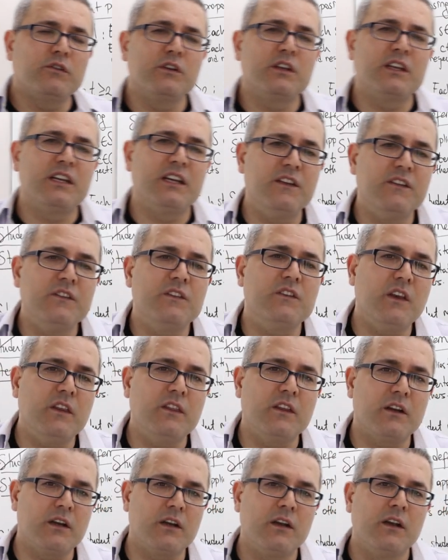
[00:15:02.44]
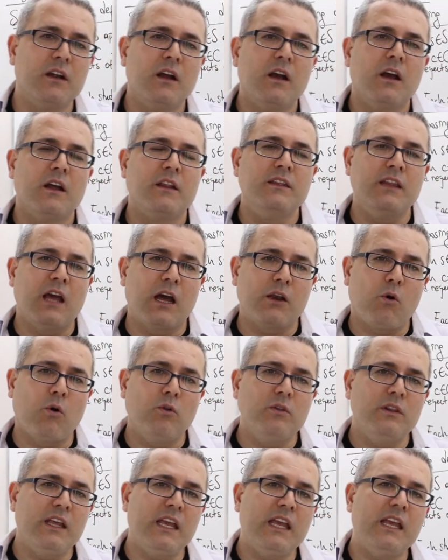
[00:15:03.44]
to consider not
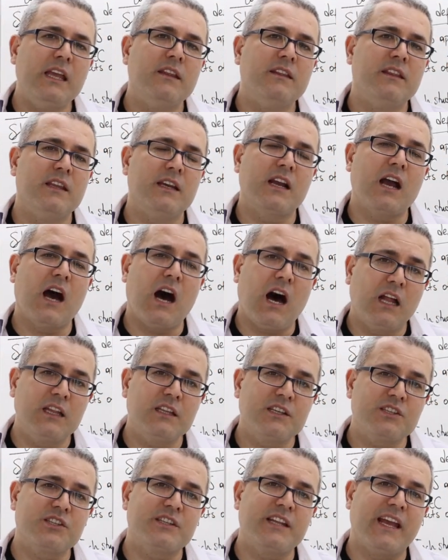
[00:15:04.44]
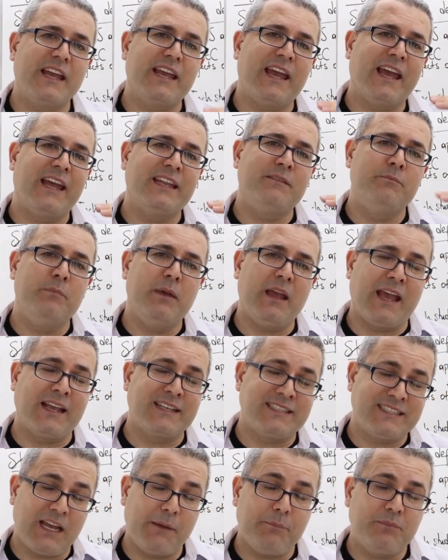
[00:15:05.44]
only the college they admit,
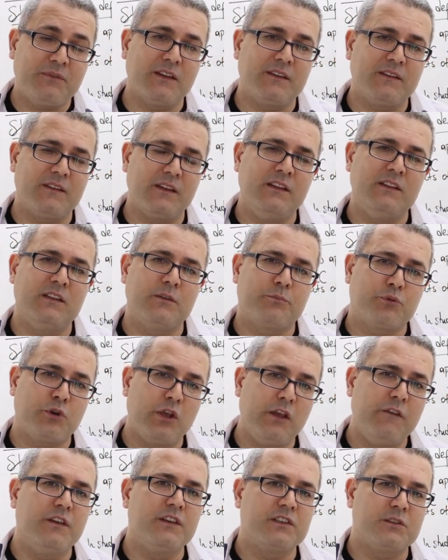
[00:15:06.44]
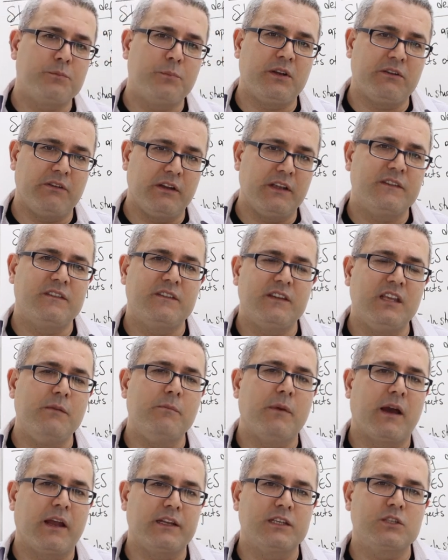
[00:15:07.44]
accepted in the previous period, T
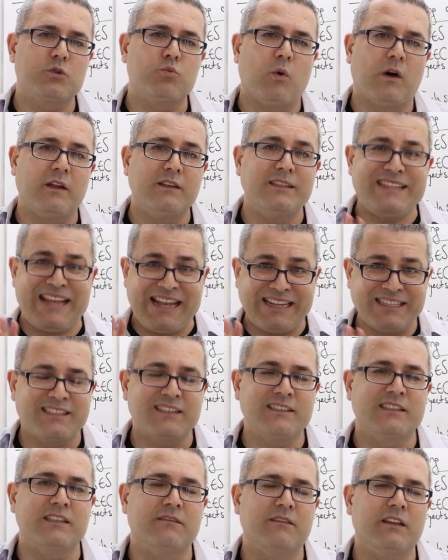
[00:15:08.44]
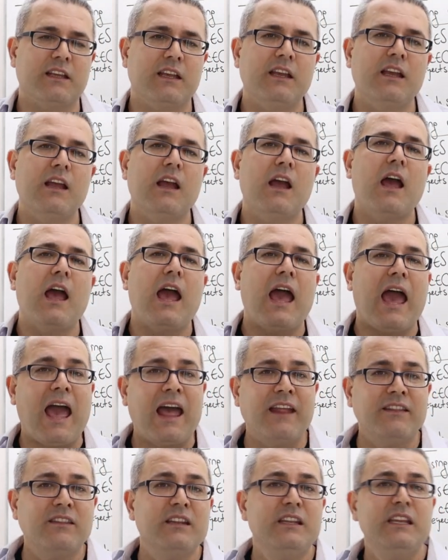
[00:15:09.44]
minus one, tentatively,
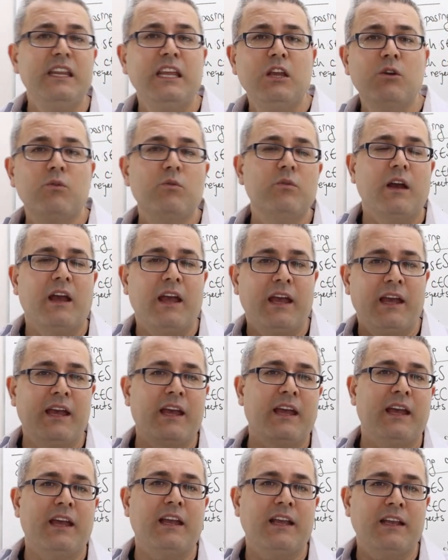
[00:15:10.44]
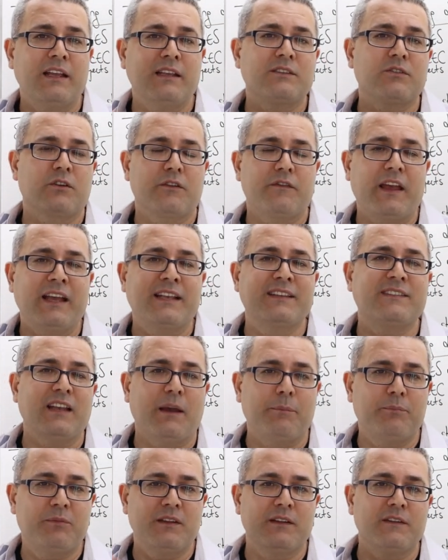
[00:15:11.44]
and the new uh, uh sort of
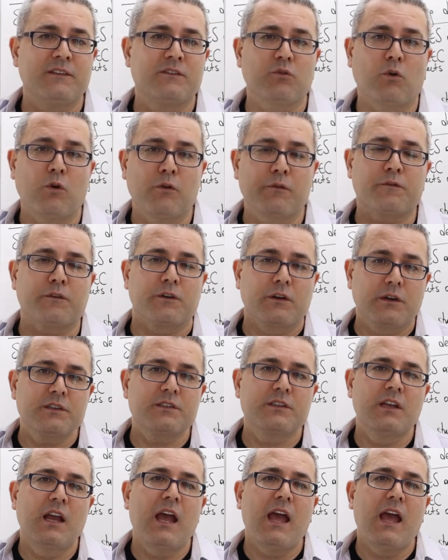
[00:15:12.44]
acceptance offers.